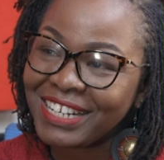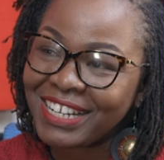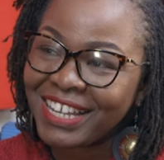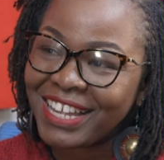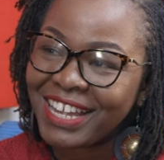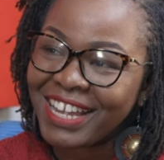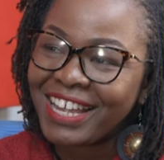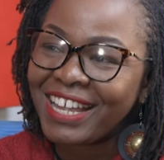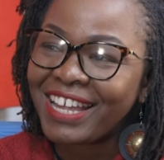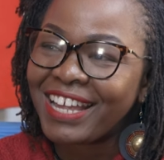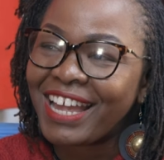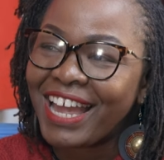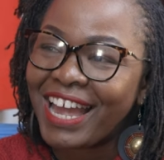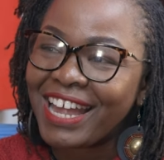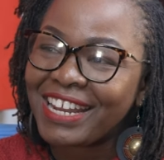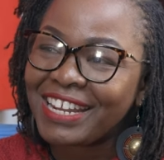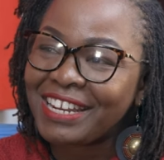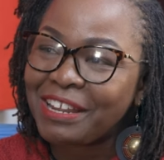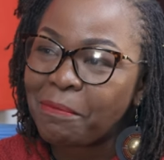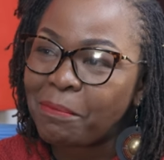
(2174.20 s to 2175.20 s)
oh, yeah.
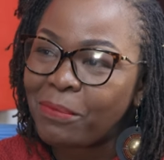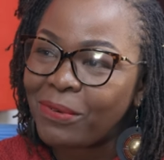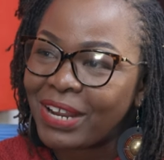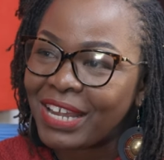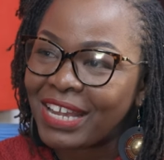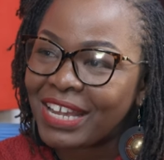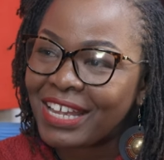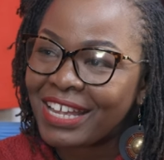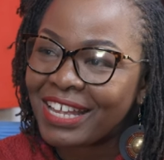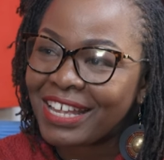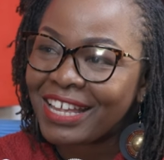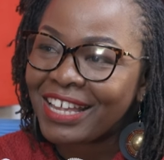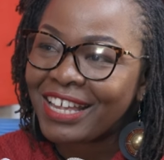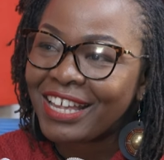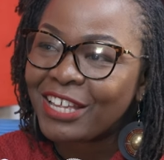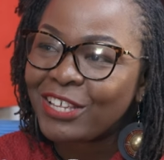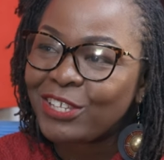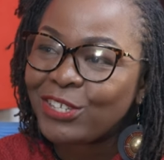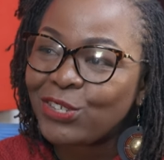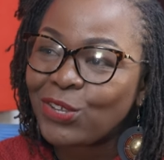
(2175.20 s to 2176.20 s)
I need a break.
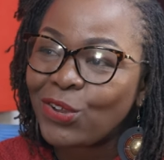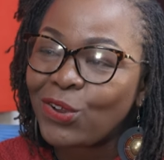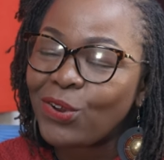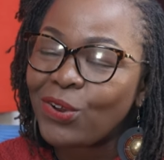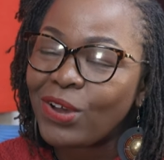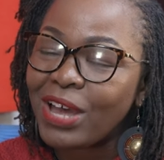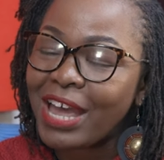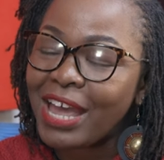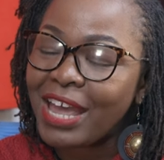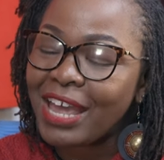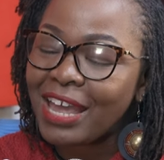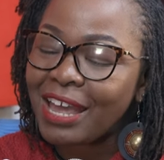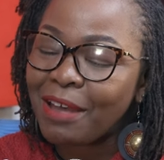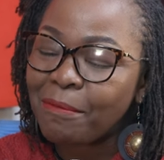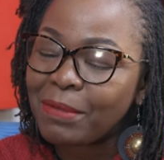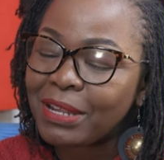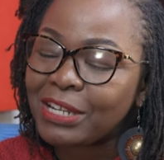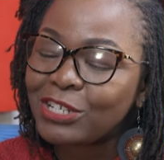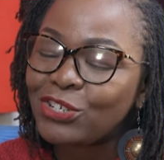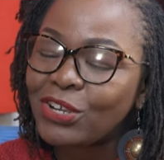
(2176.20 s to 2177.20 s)
Mm. So I
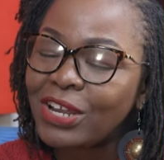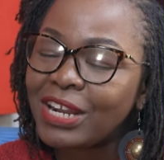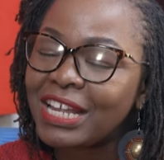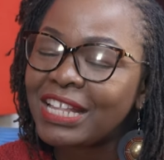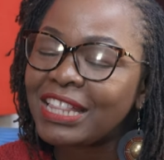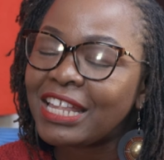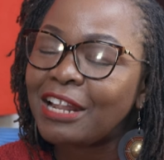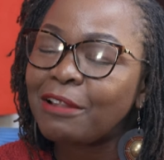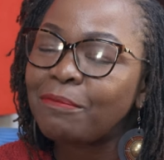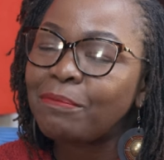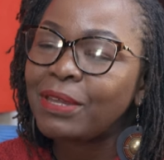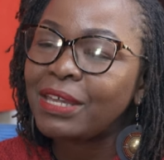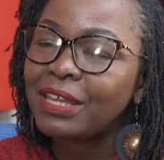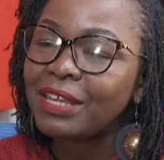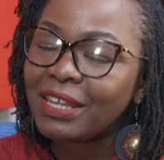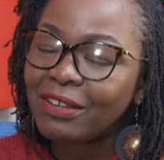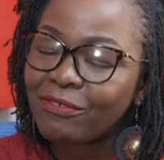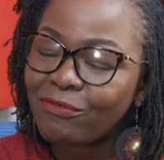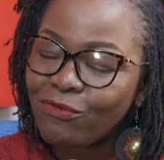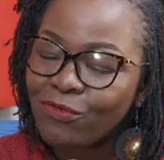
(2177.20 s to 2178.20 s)
am ensuring they'll
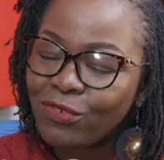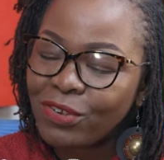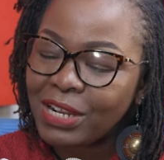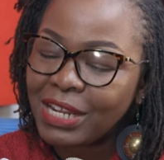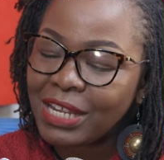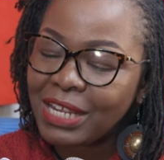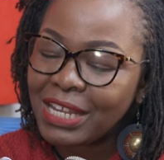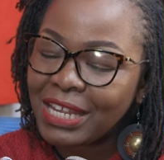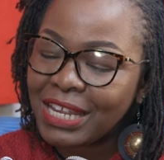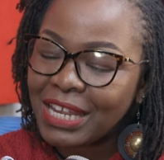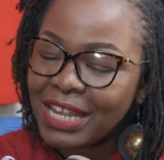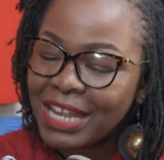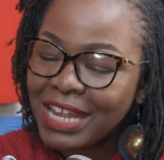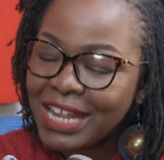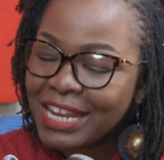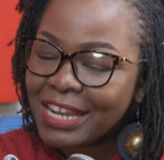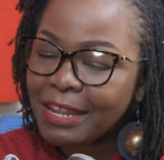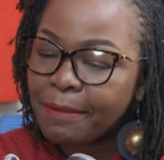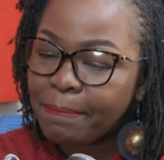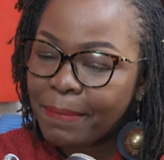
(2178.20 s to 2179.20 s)
be fully
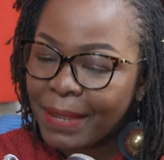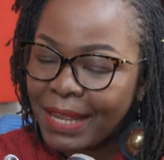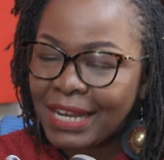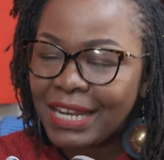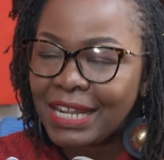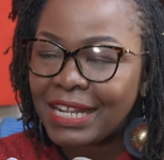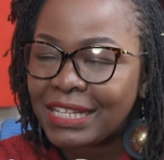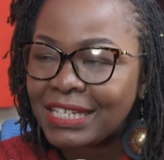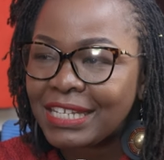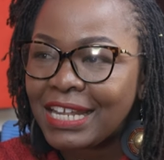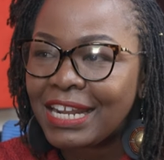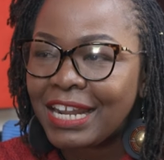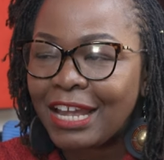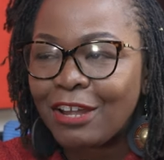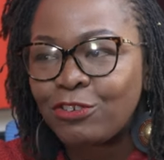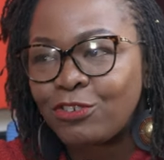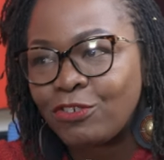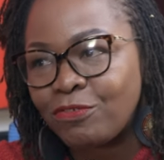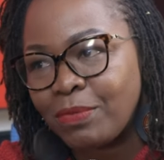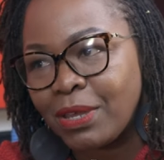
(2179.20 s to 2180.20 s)
independent and
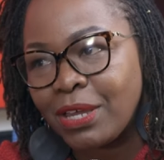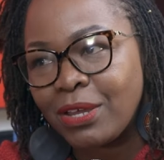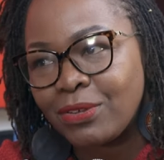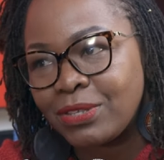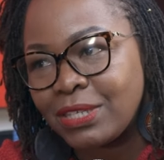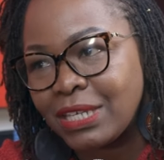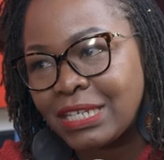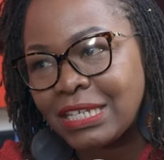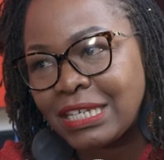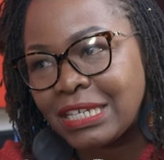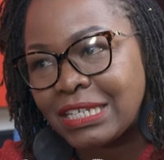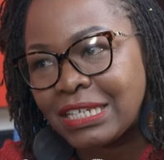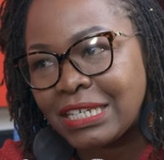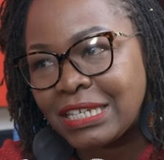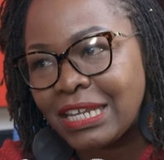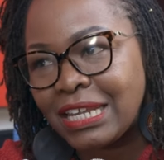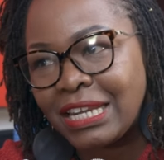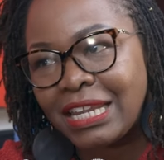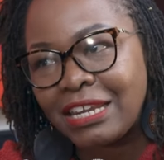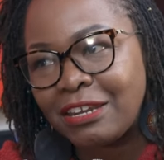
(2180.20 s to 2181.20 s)
out of my house at
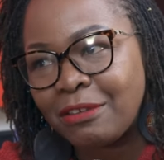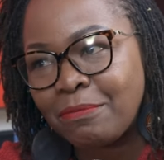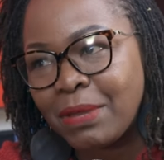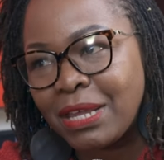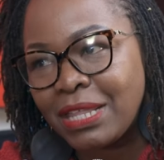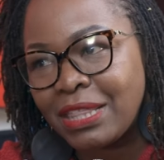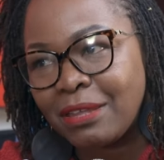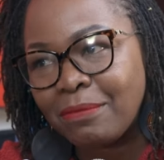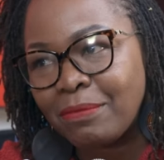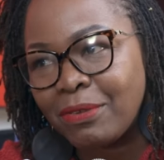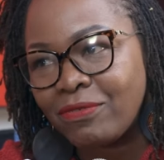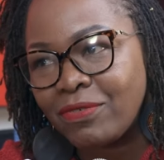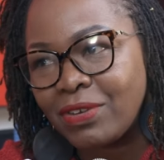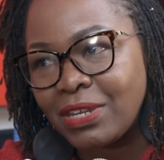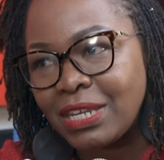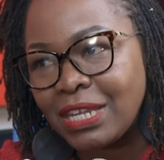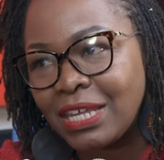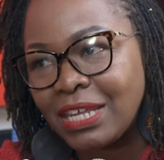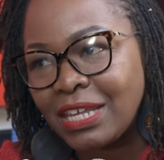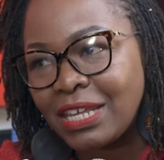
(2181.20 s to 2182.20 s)
18 and i remind them
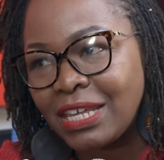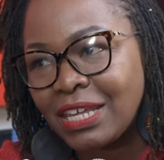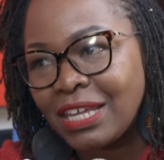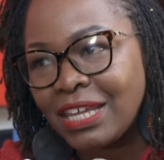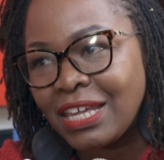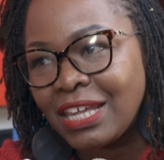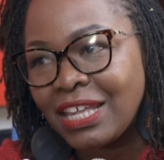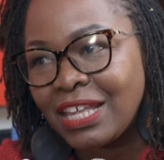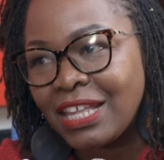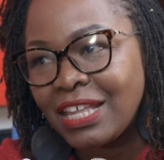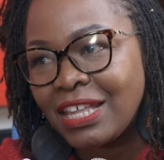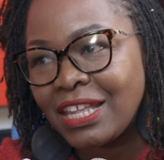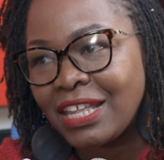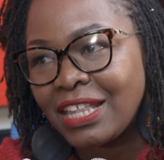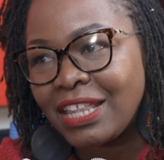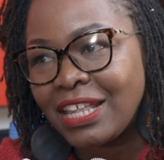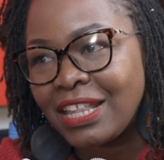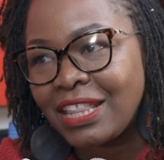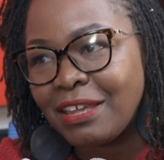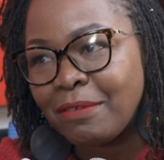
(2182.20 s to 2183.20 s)
every day mm.
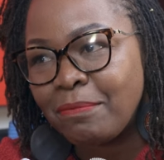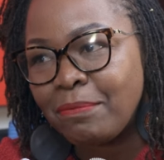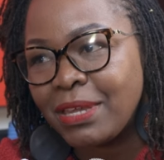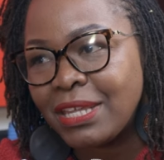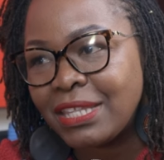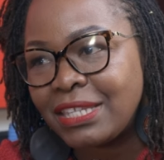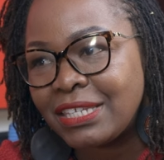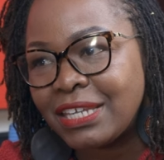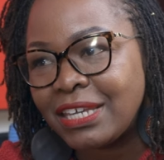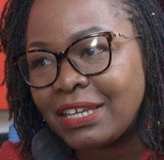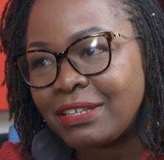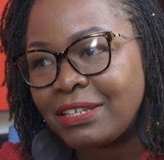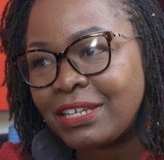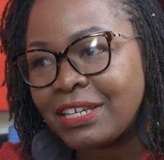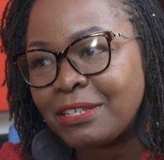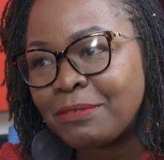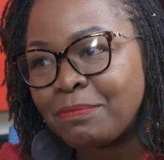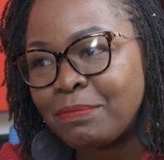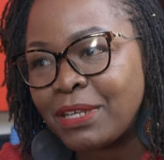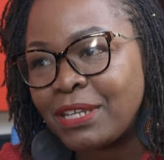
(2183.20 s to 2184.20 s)
that their beds are
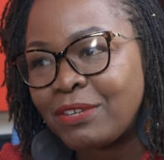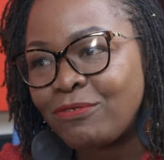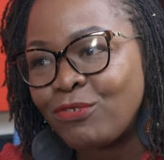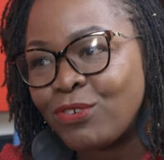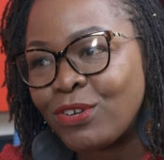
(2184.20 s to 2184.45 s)
just made